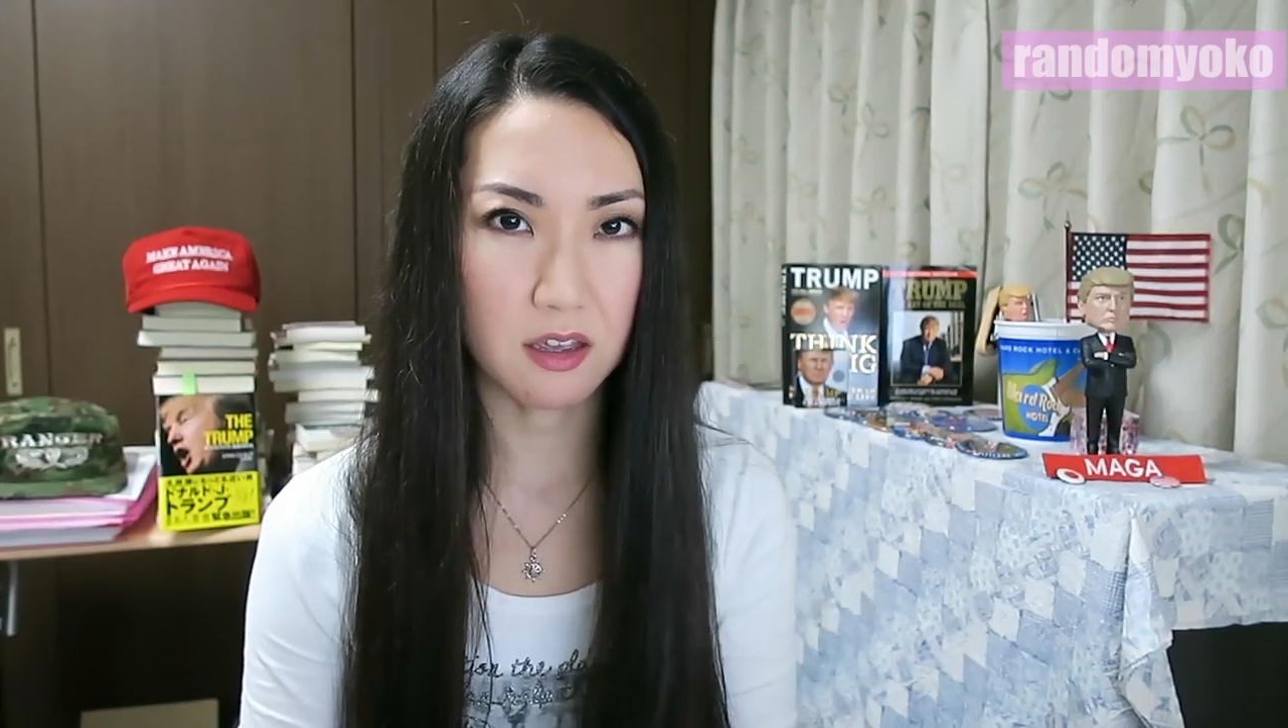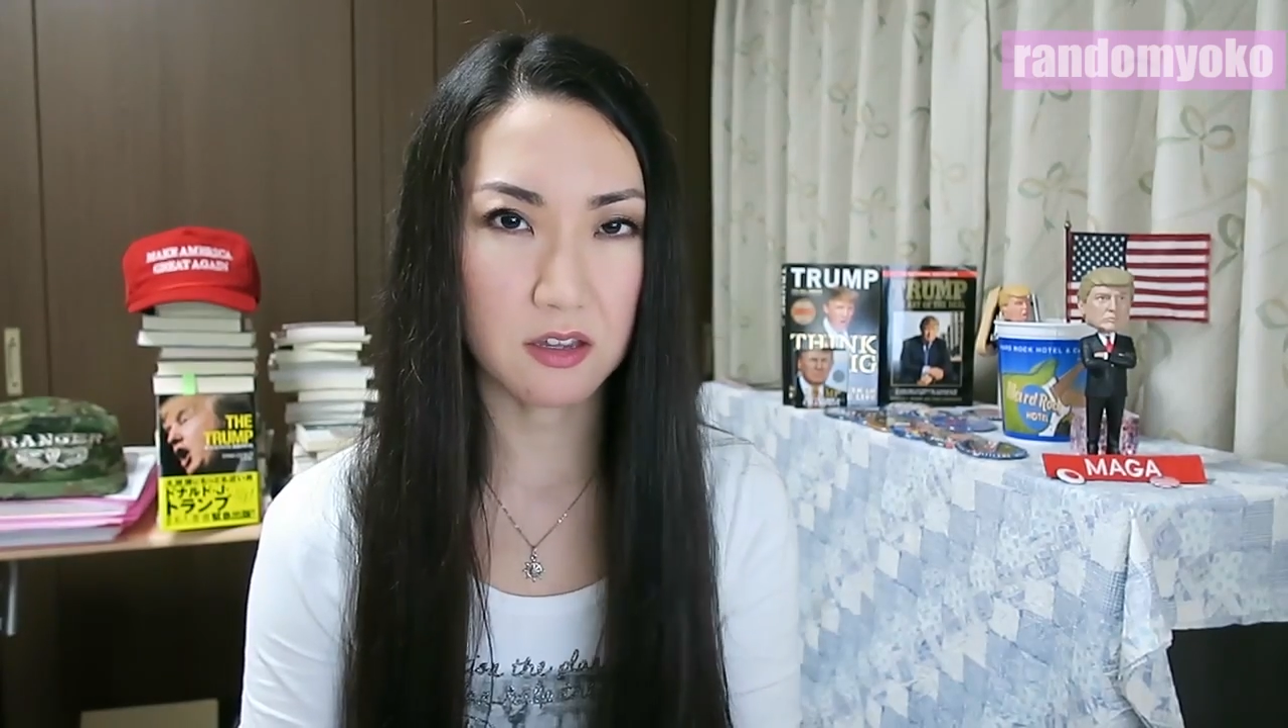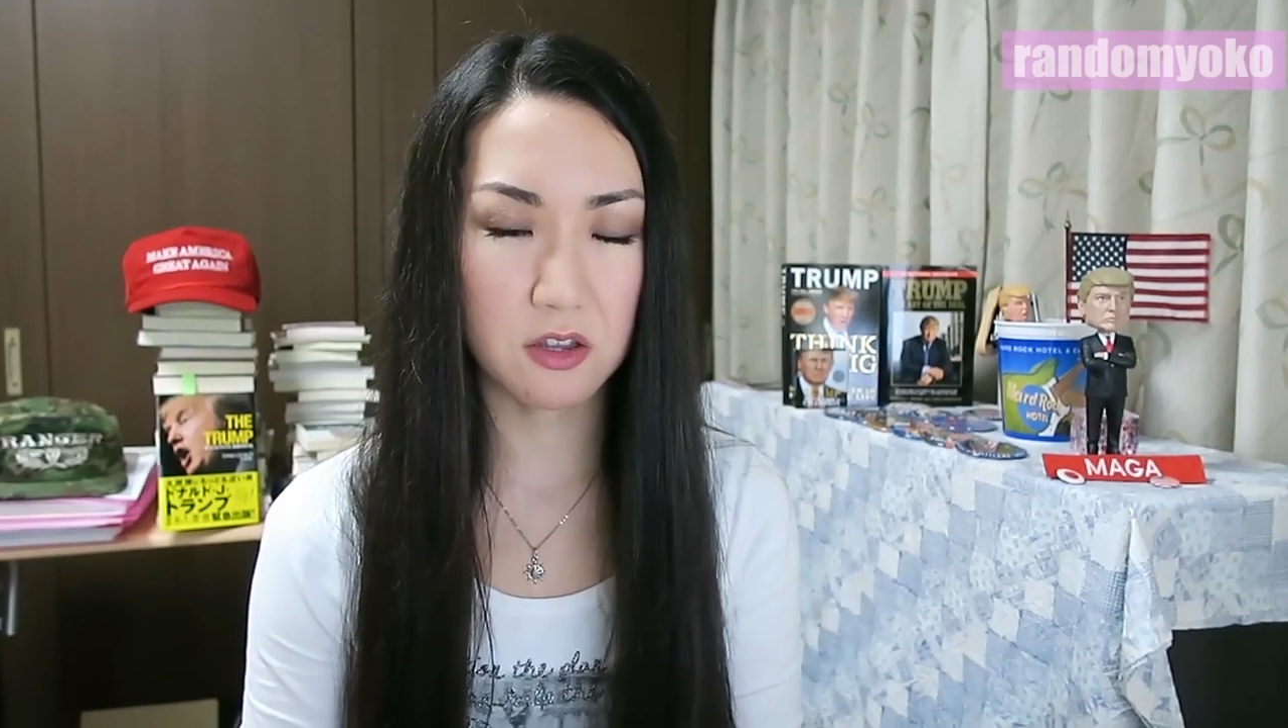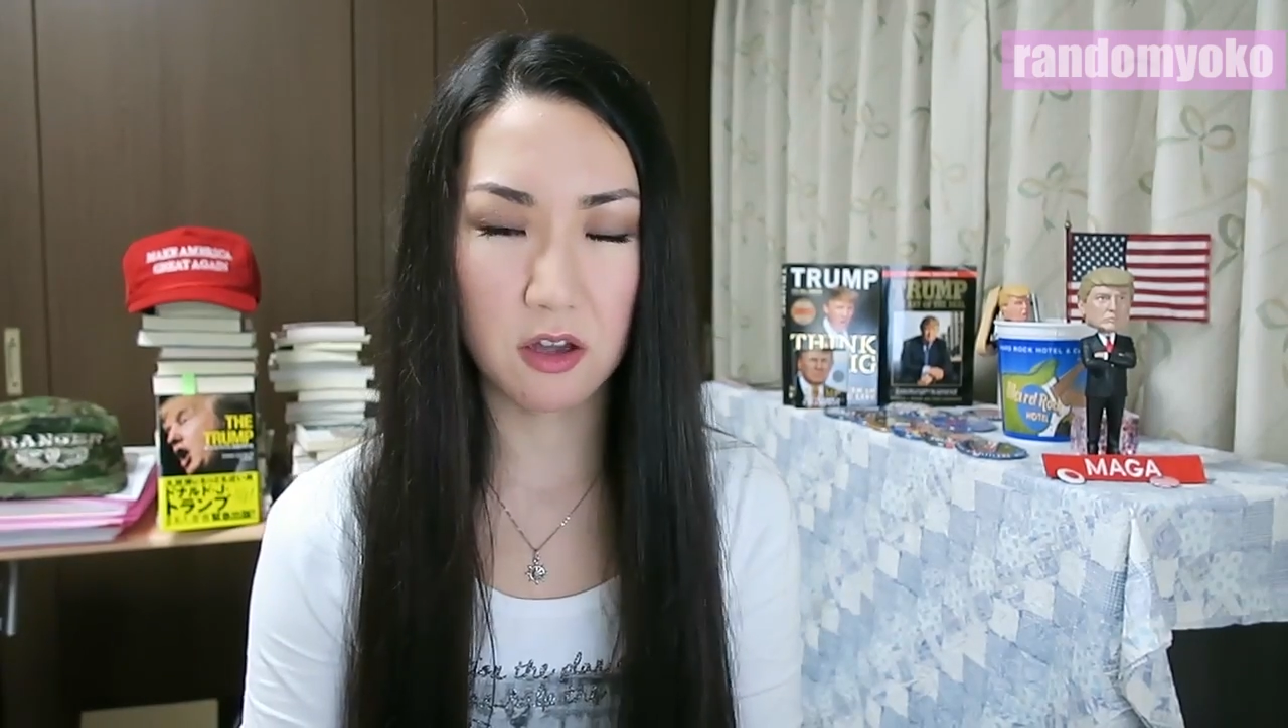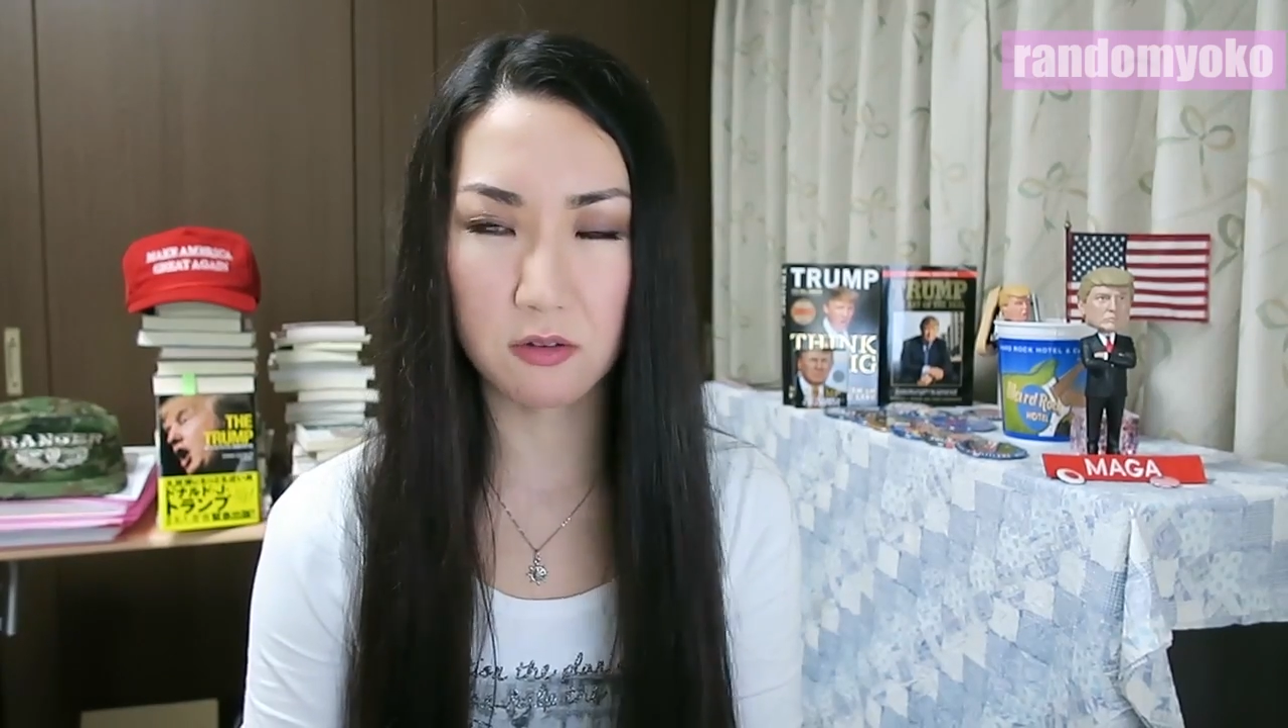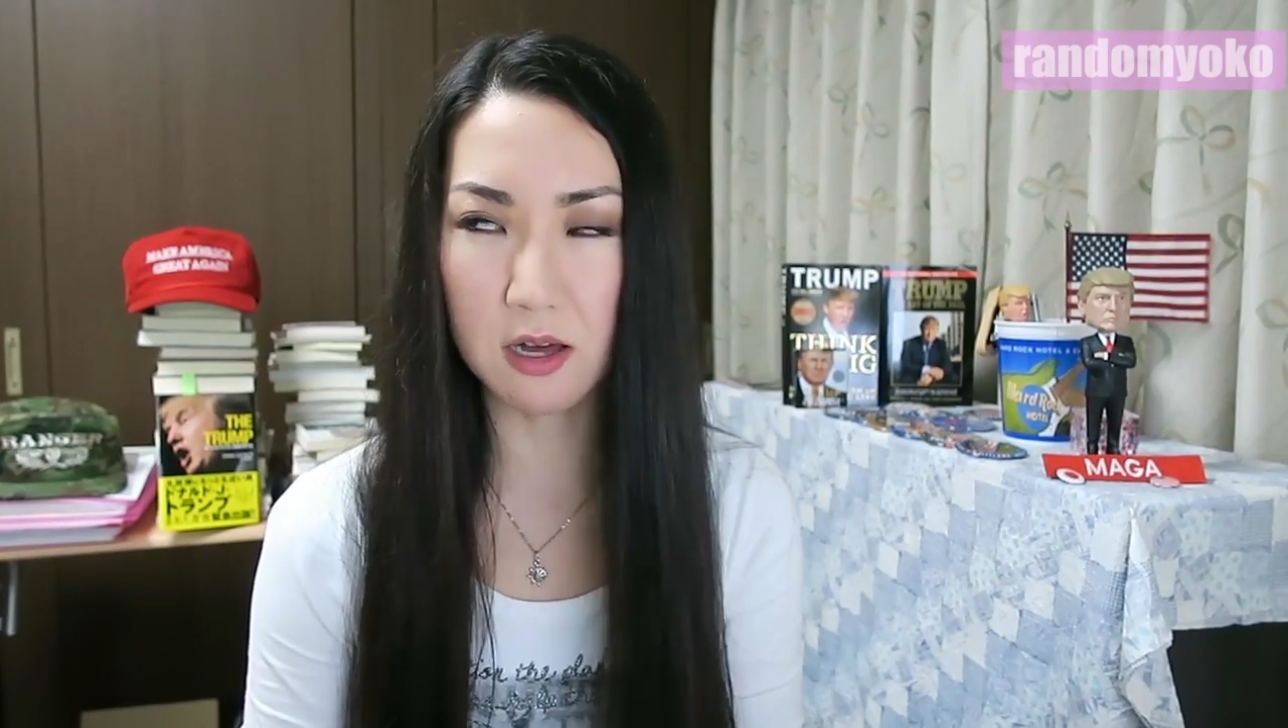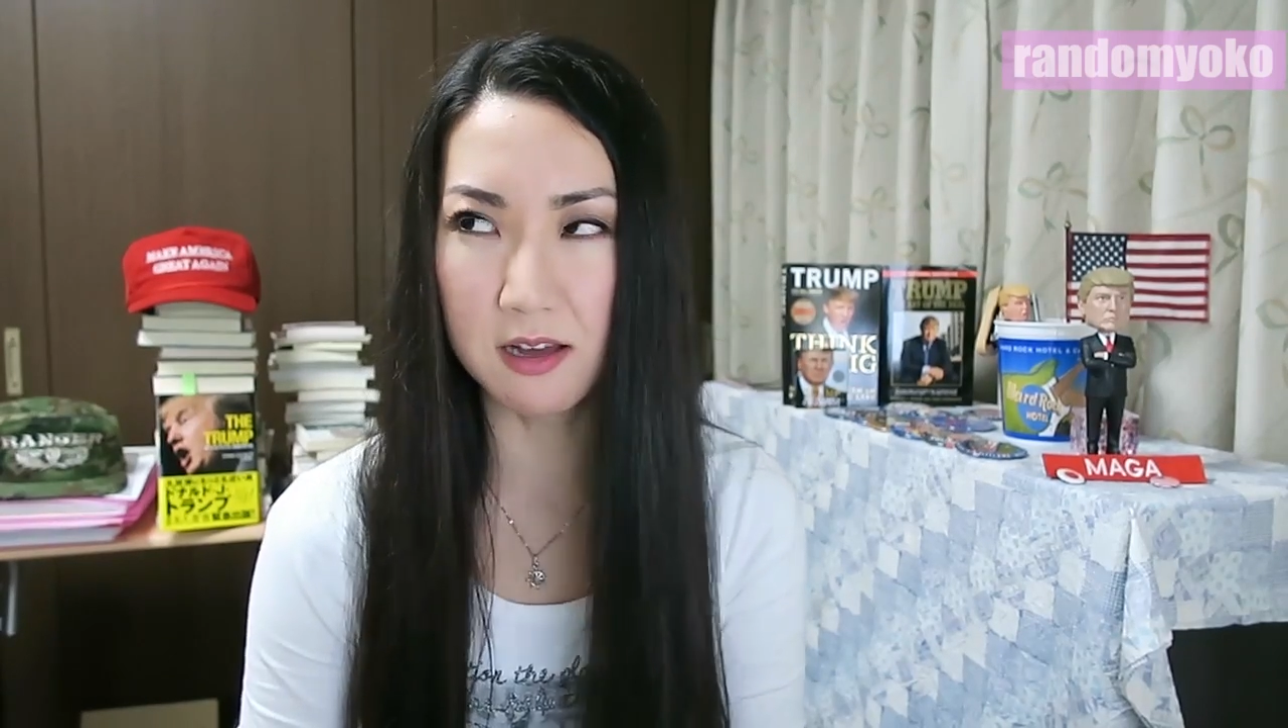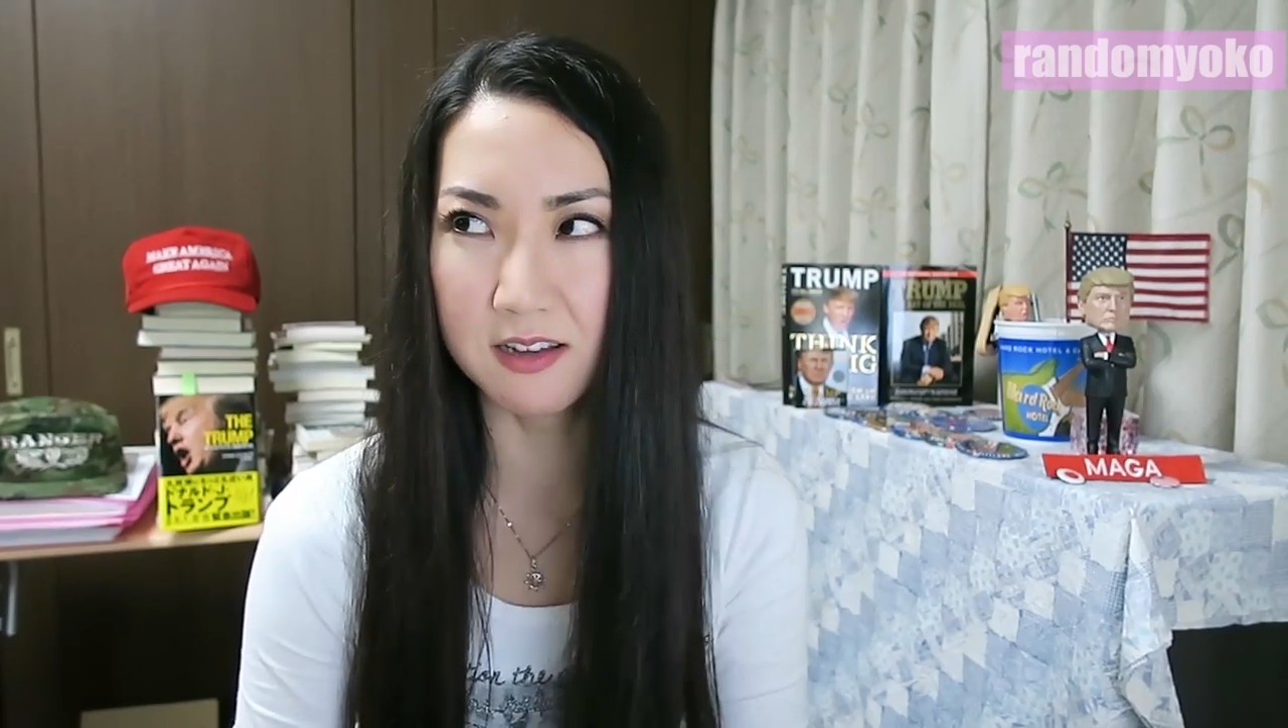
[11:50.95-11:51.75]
you know?